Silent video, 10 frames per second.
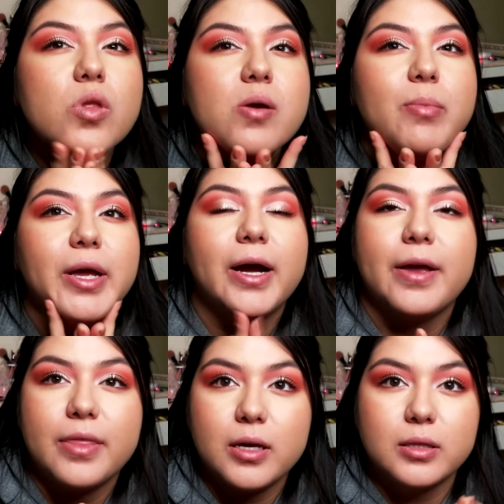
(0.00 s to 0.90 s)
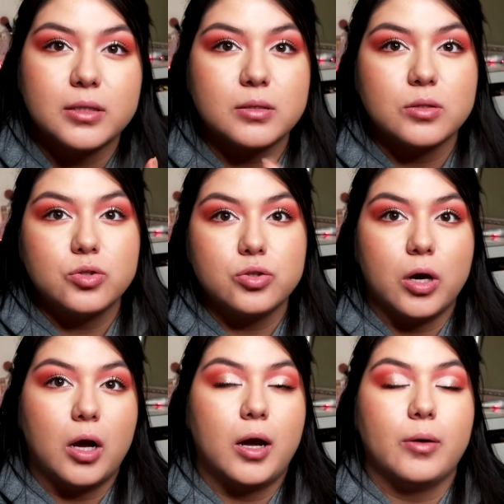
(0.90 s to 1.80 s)
But yeah, I think
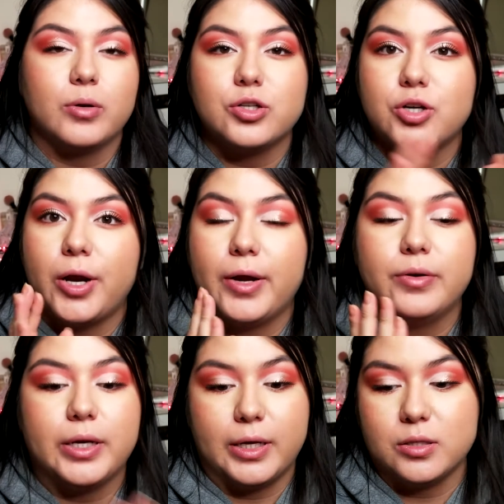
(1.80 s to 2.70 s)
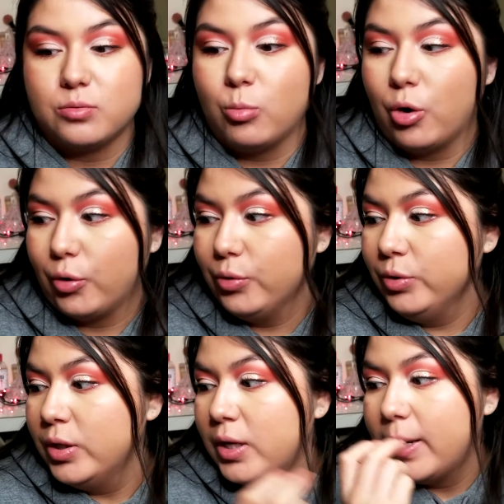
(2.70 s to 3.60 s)
I want to try it out again tomorrow.
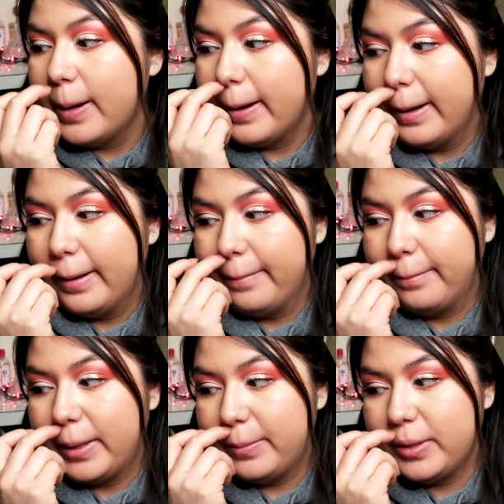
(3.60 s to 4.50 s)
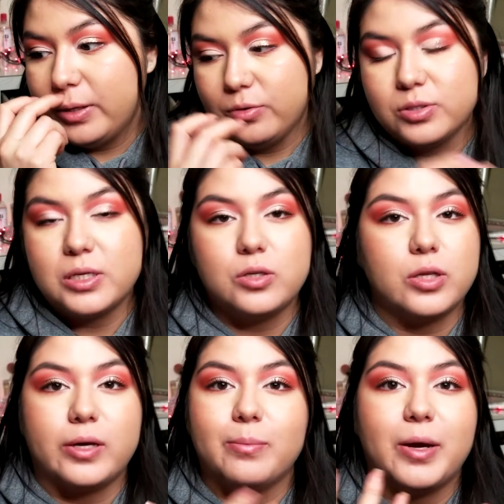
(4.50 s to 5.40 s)
Maybe using
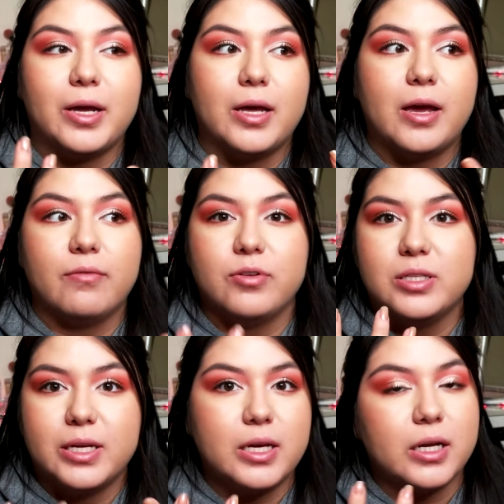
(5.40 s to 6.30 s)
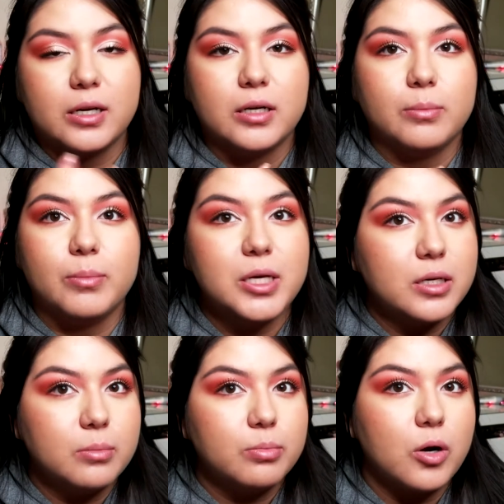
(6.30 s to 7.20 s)
like my everyday kind of
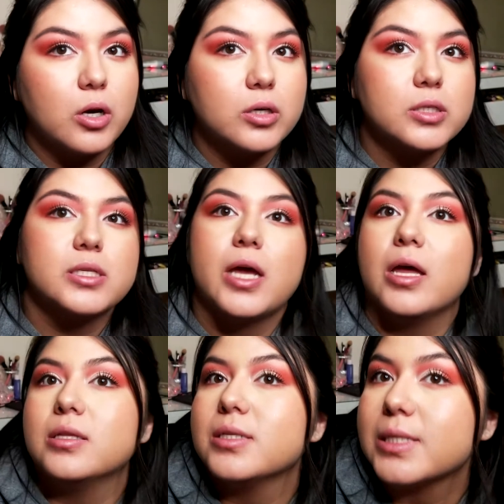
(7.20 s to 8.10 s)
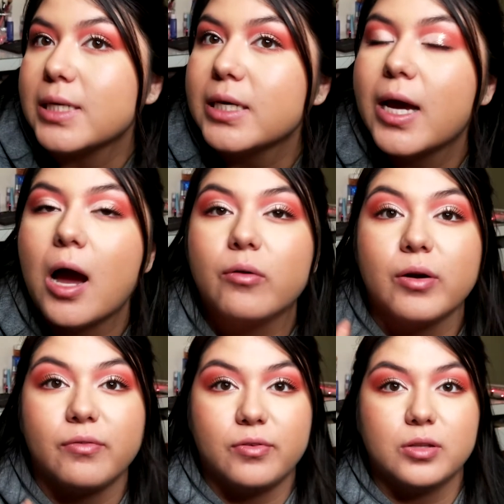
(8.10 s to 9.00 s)
makeup products and see how I
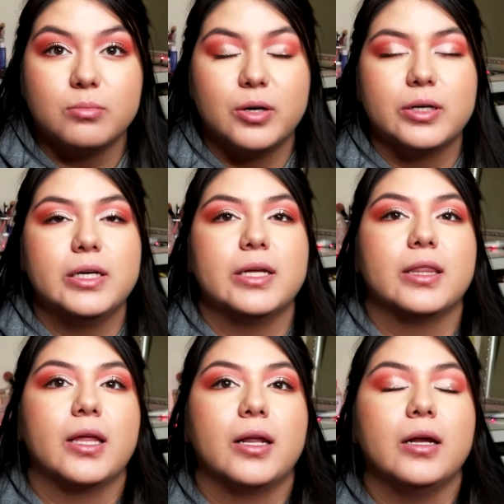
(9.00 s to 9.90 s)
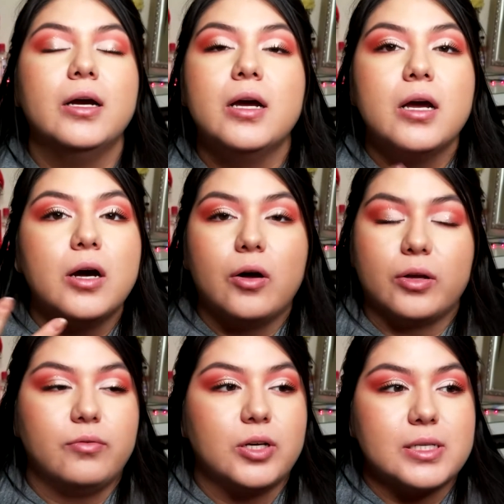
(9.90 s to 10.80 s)
feel about it, and then I'll
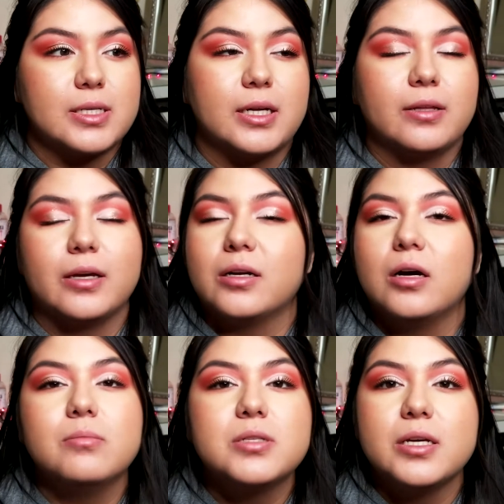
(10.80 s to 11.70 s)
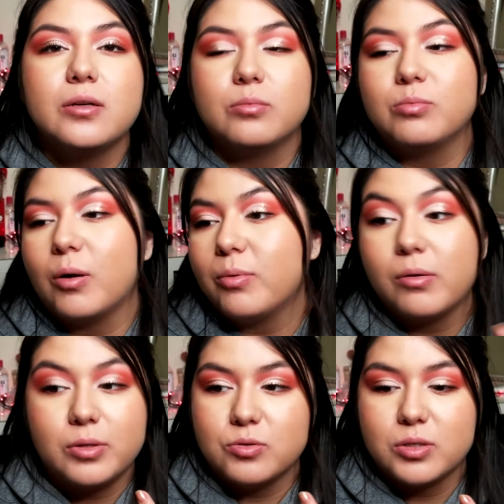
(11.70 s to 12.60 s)
give you guys kind of like an update. I'll
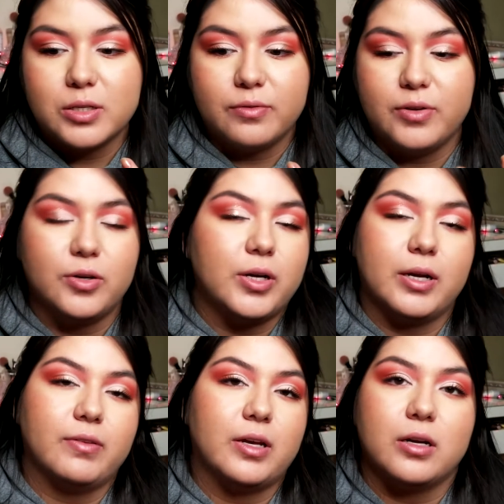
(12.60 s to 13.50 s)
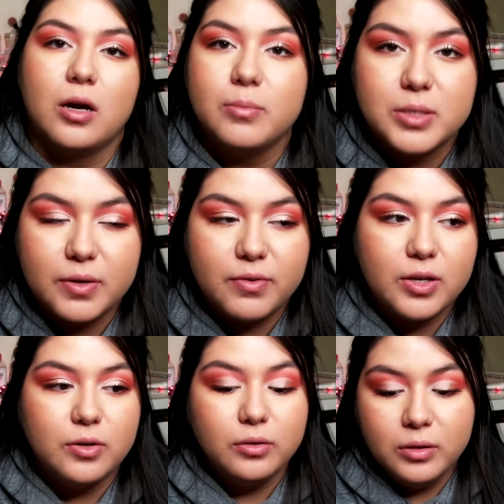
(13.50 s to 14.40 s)
probably do another video, kind of like an update
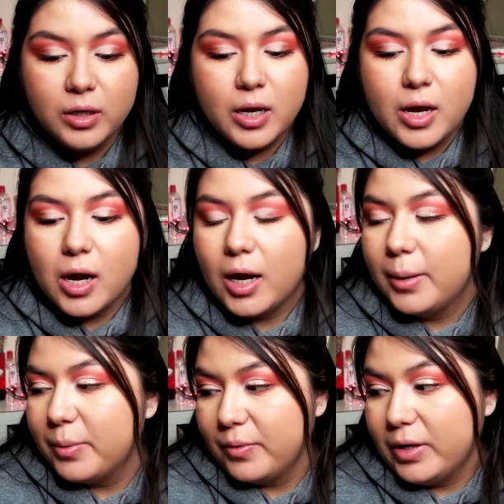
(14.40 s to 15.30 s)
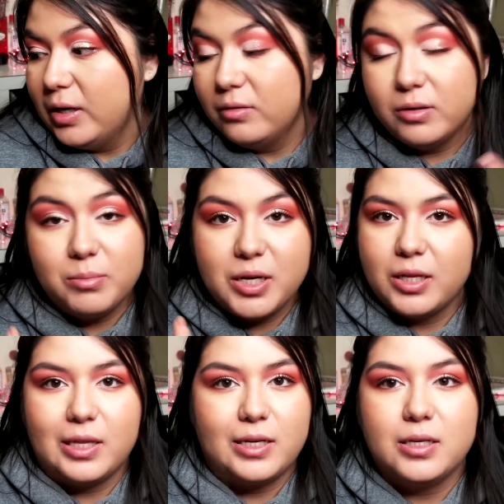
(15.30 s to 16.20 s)
video. But right now, I mean, I
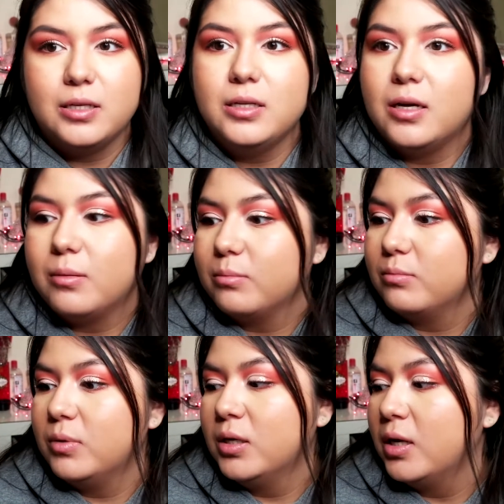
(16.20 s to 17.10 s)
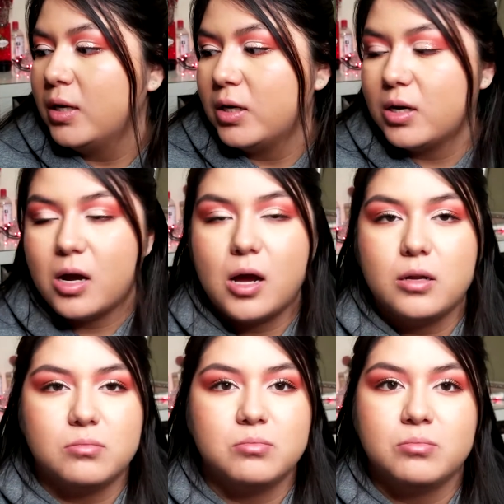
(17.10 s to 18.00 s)
like it. I'm not,
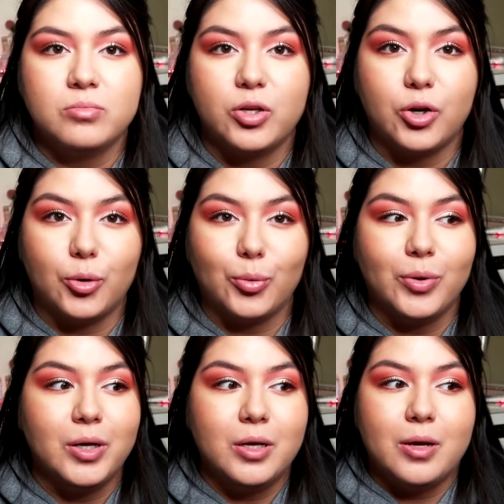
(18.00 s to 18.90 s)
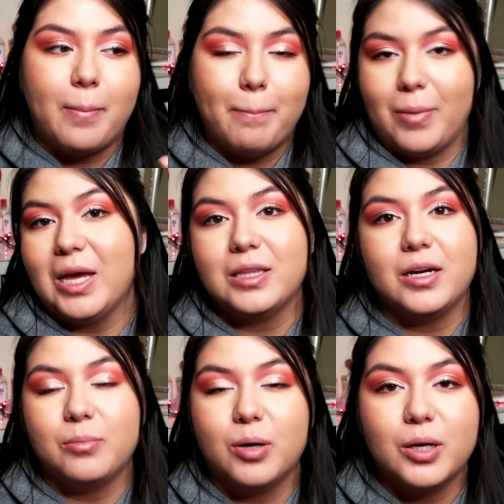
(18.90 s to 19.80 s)
you know, mad that I
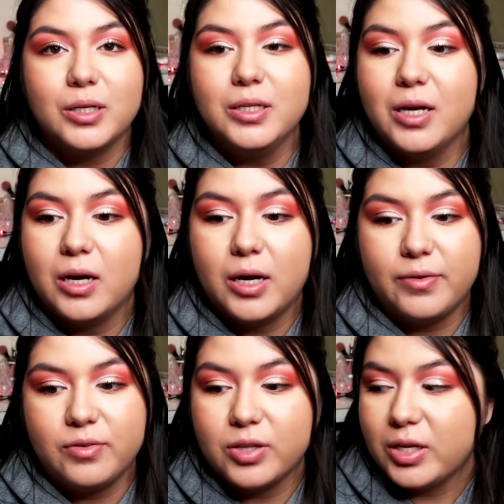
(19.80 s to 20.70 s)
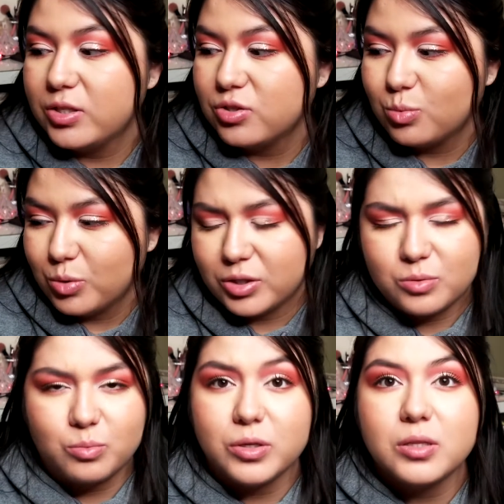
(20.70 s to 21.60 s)
bought it. I feel like it just works
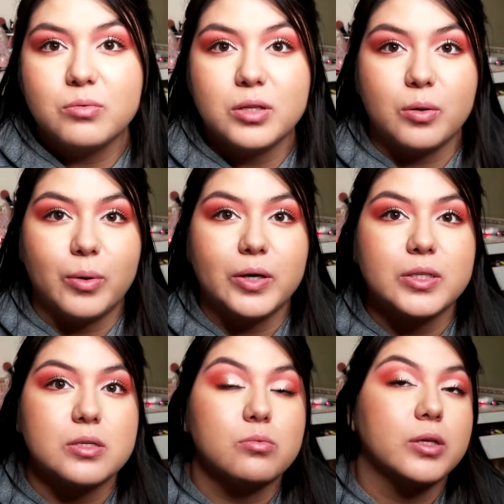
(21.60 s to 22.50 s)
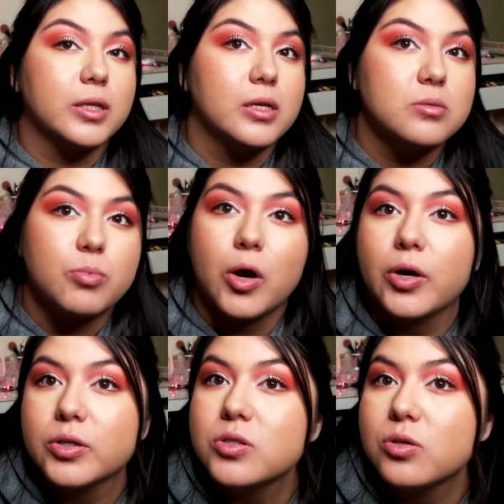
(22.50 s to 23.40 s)
really, really well. It's a really nice
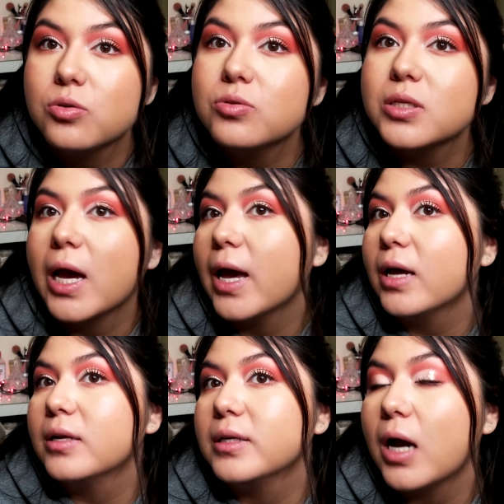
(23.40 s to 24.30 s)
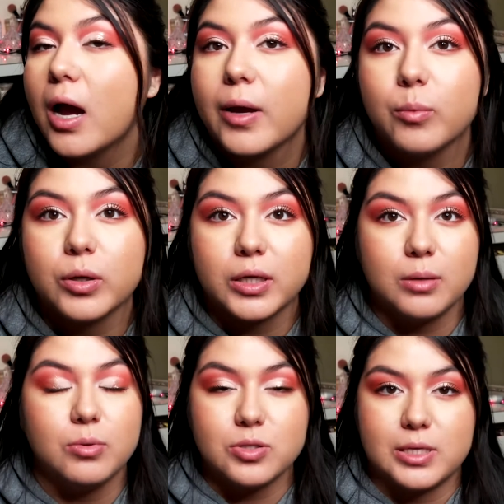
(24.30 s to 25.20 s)
product to use, and I want to
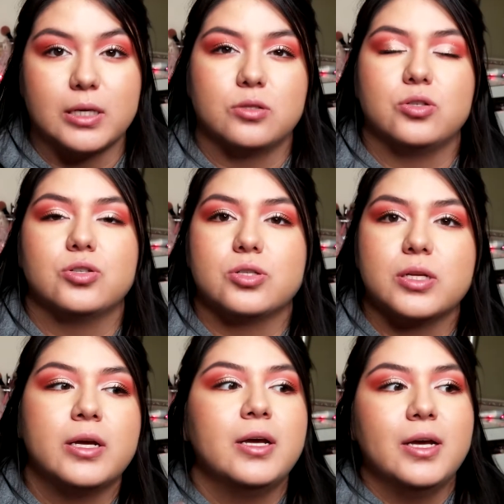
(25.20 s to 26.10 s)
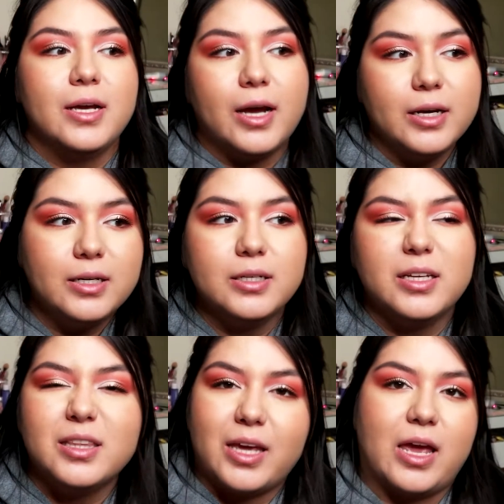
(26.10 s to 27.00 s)
keep using it to just kind of
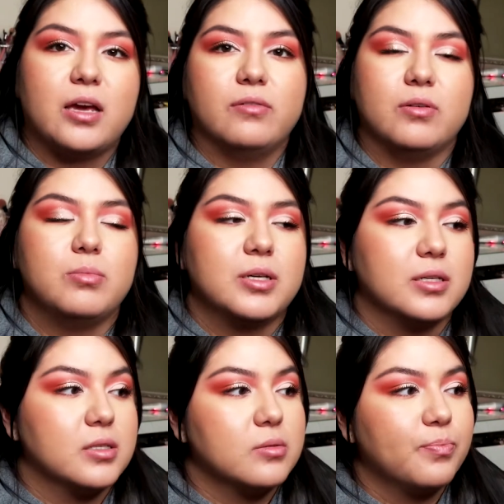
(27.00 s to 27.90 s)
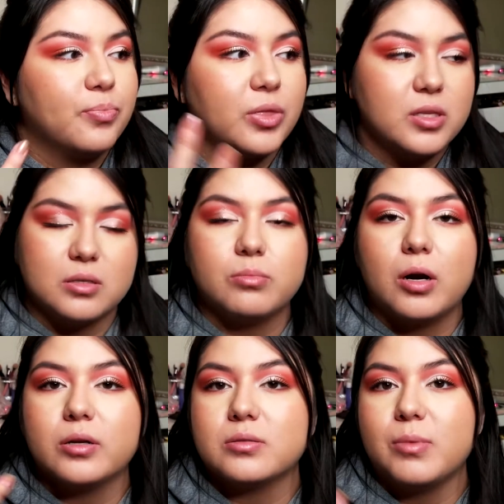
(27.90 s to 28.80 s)
get the hang of it, because some
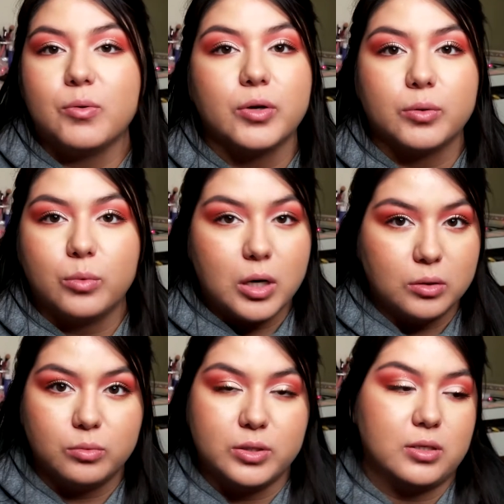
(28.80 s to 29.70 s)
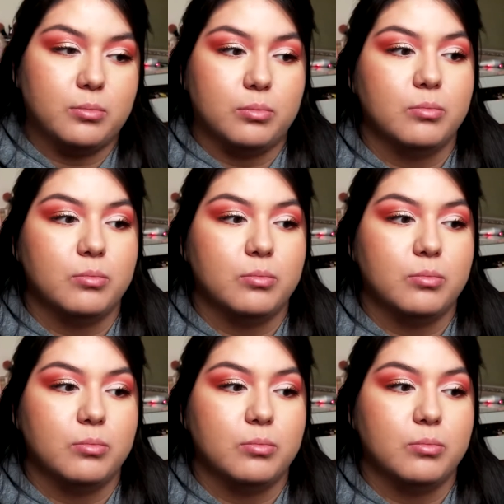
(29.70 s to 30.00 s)
products may work well with some,